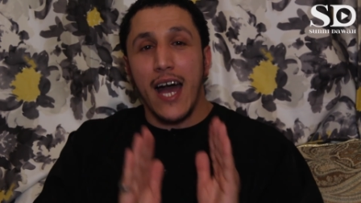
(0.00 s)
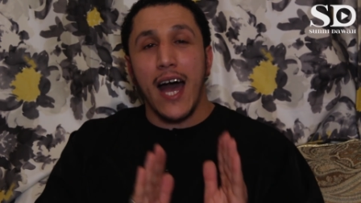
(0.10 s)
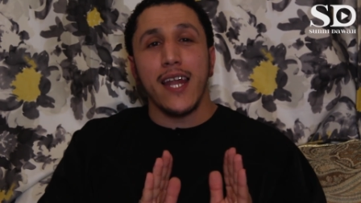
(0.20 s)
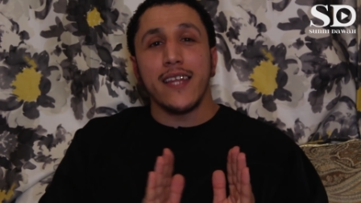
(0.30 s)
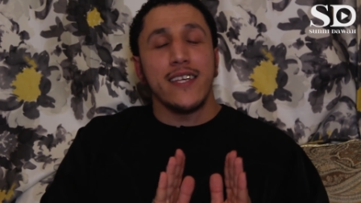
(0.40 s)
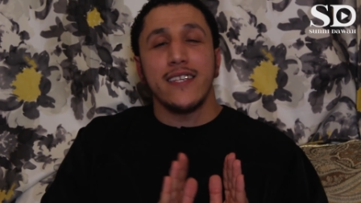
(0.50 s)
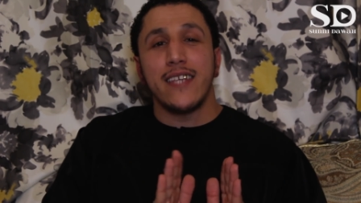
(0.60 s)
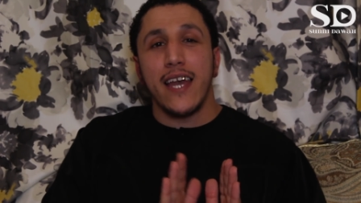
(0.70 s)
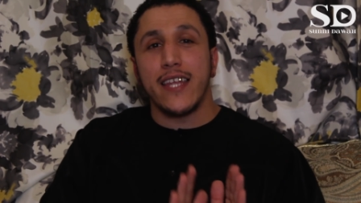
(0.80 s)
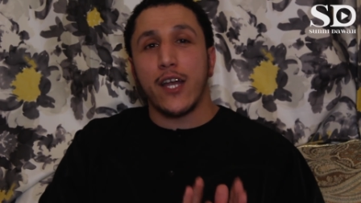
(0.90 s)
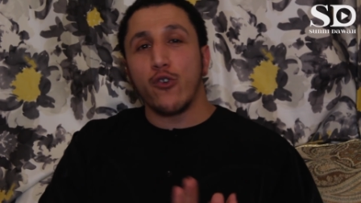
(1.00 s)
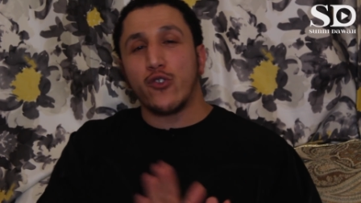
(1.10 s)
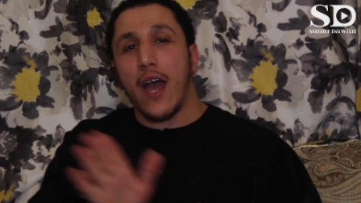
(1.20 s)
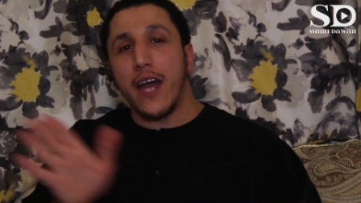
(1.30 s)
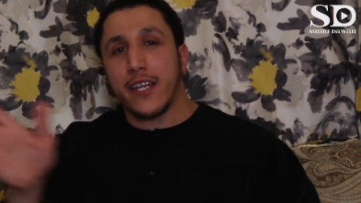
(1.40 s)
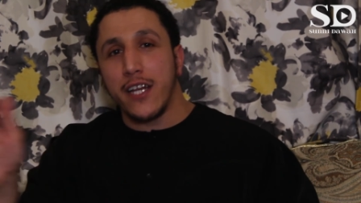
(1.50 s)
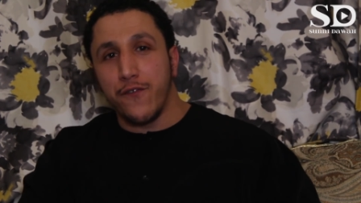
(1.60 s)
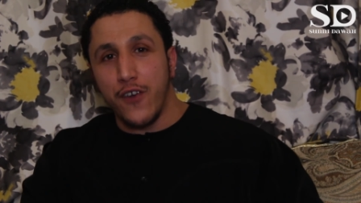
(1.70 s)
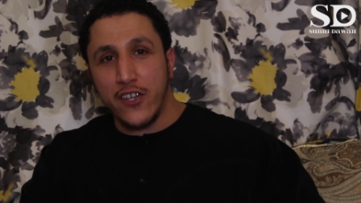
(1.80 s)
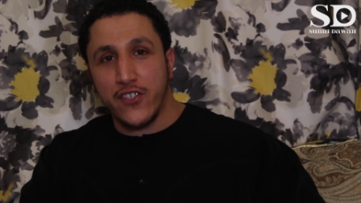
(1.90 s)
Allah didn't say they go to
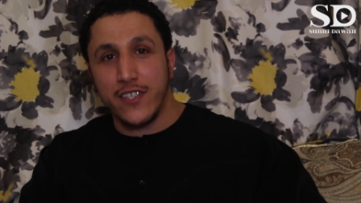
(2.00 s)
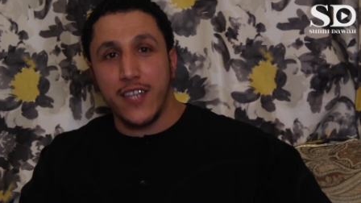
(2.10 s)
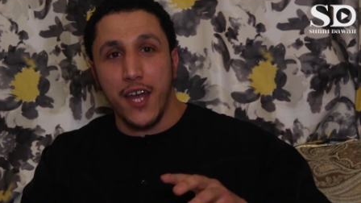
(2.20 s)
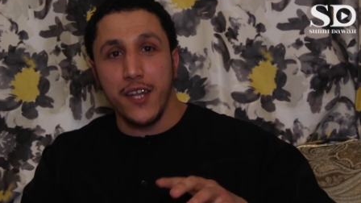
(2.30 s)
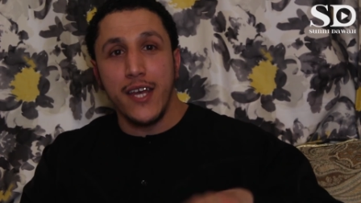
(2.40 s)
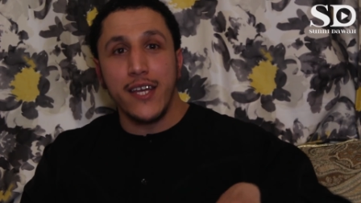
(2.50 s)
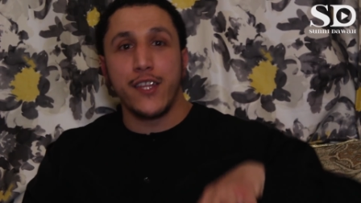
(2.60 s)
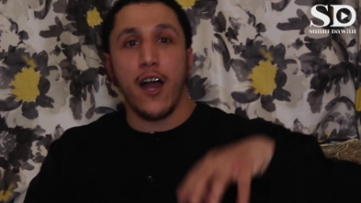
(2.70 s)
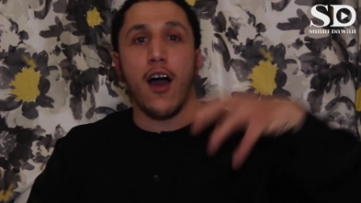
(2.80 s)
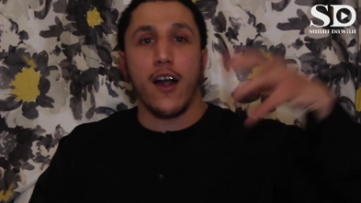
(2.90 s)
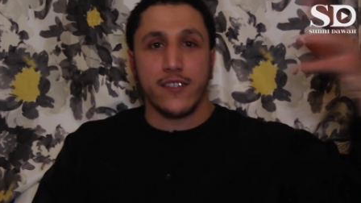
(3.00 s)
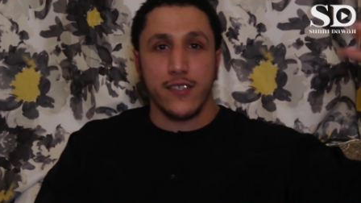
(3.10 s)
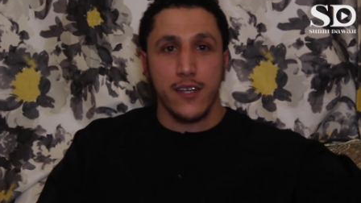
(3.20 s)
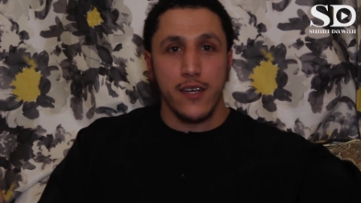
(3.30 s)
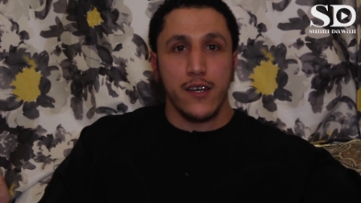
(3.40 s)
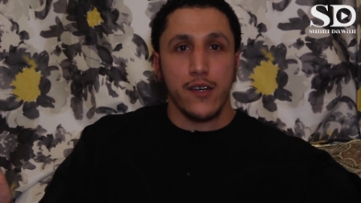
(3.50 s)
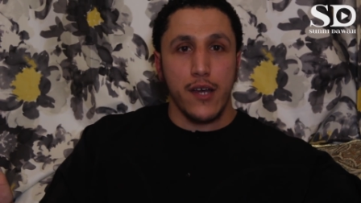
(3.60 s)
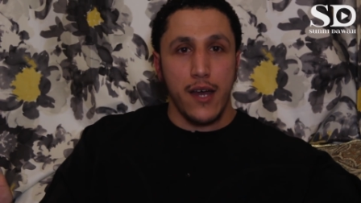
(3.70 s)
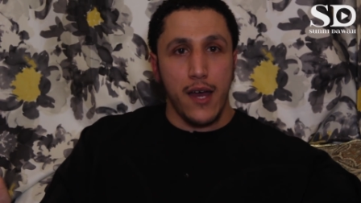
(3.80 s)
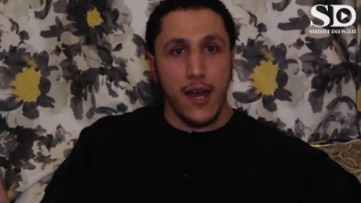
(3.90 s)
unclear verses, then their hearts
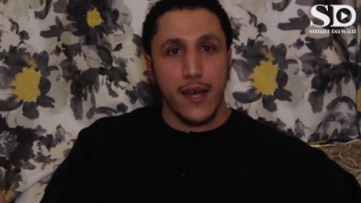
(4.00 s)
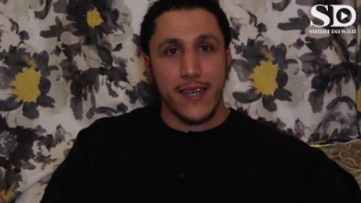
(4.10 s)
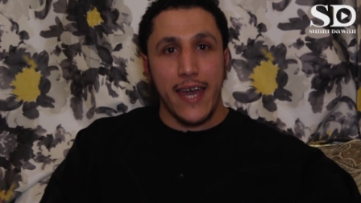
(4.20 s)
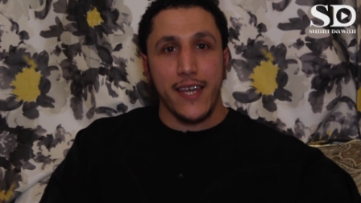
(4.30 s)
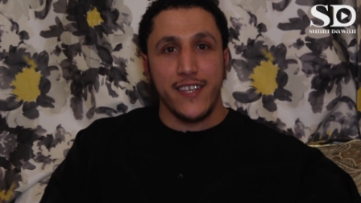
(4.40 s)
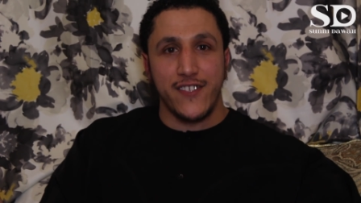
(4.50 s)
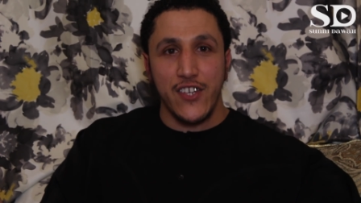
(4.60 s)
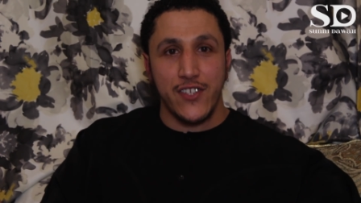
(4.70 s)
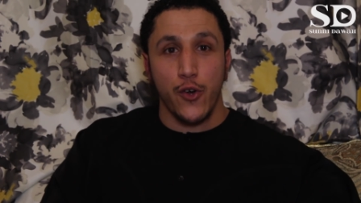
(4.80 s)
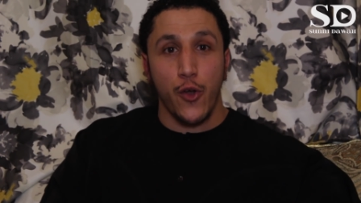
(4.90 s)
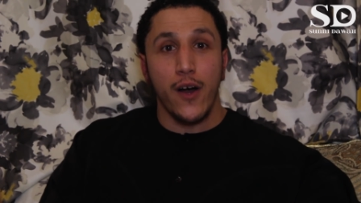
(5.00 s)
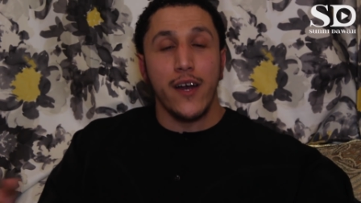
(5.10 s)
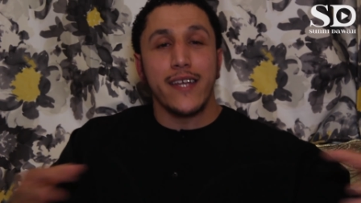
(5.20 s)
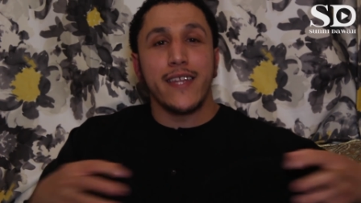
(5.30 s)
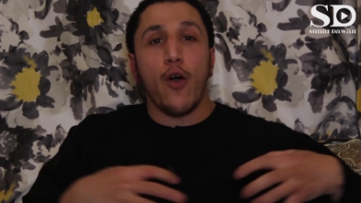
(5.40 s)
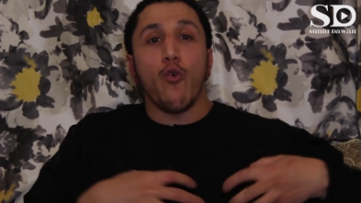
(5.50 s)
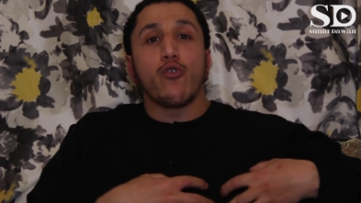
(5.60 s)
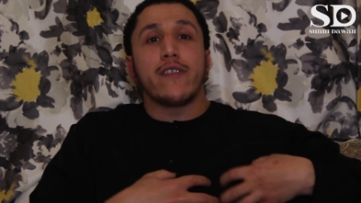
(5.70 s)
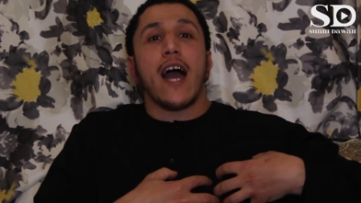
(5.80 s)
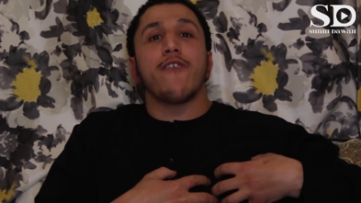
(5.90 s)
uh, uh, gain disease. No, no. They
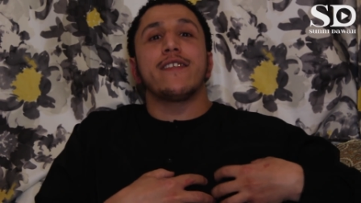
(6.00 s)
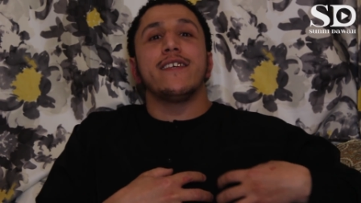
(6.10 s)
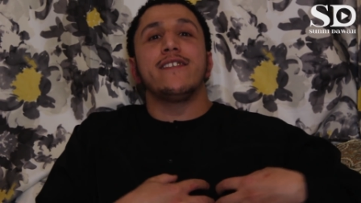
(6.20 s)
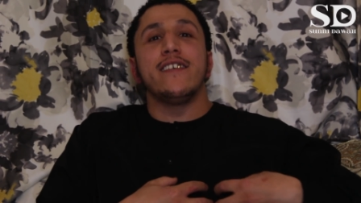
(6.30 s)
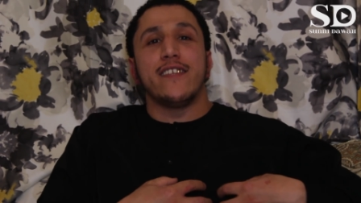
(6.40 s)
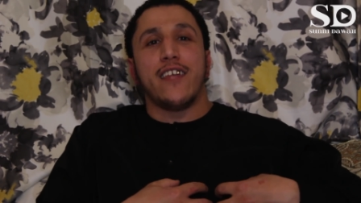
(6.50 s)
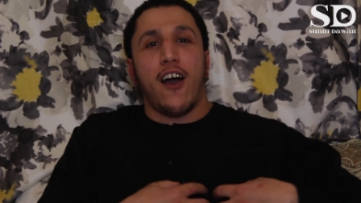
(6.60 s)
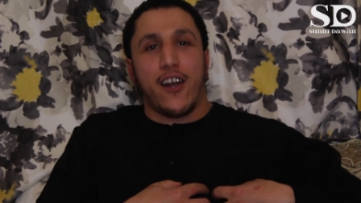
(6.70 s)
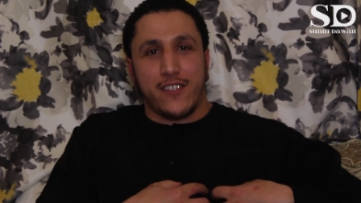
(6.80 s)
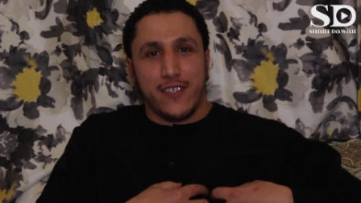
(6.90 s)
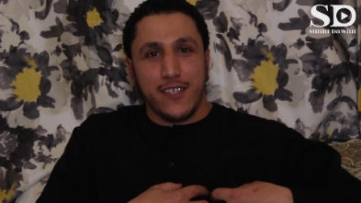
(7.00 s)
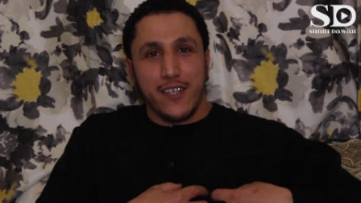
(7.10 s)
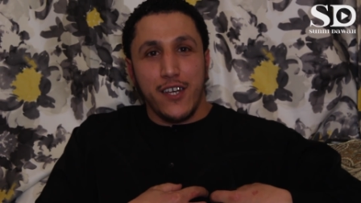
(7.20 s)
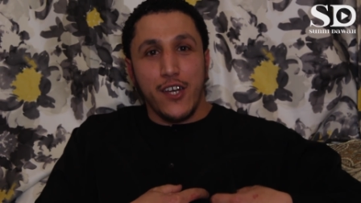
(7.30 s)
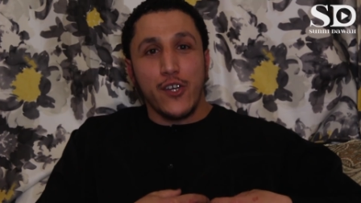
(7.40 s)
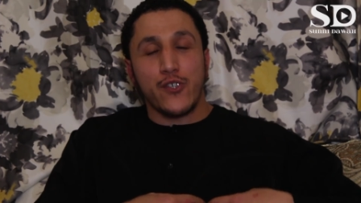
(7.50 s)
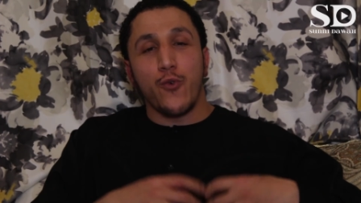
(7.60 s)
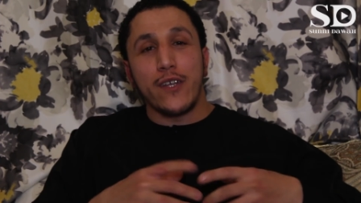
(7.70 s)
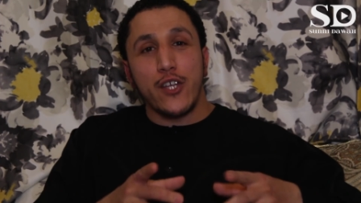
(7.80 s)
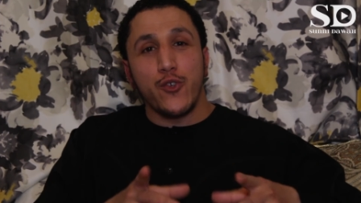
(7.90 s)
already have a disease in their heart. So
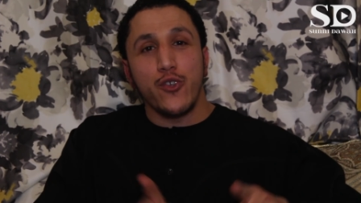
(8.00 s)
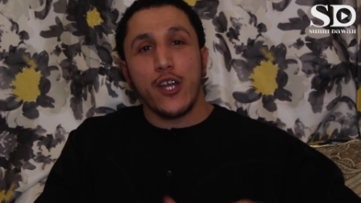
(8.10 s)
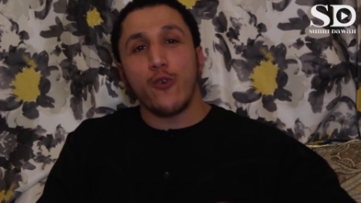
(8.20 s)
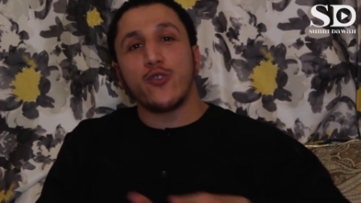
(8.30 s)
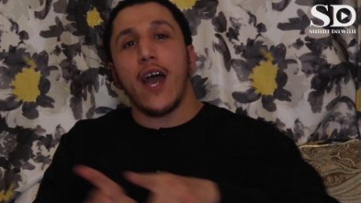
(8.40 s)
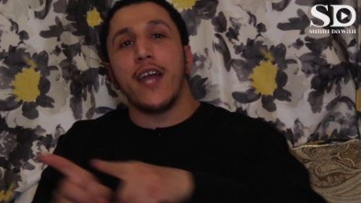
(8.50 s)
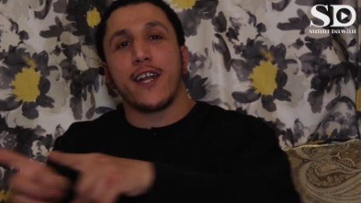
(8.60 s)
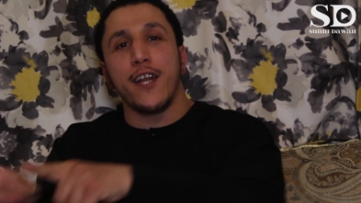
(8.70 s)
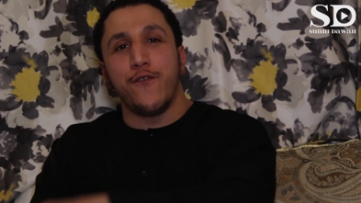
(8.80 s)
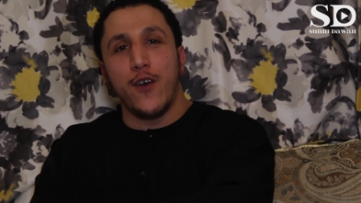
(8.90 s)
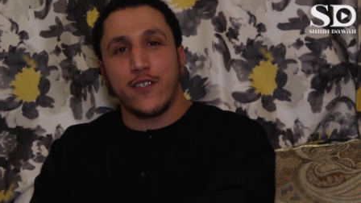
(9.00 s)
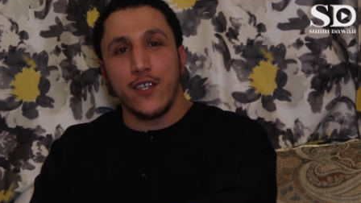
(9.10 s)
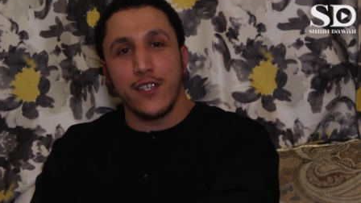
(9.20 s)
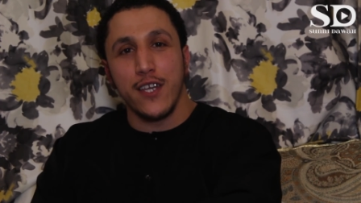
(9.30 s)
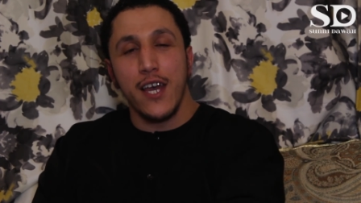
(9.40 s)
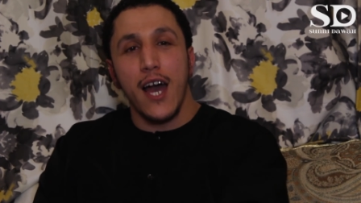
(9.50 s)
what they do, they go to unclear verses.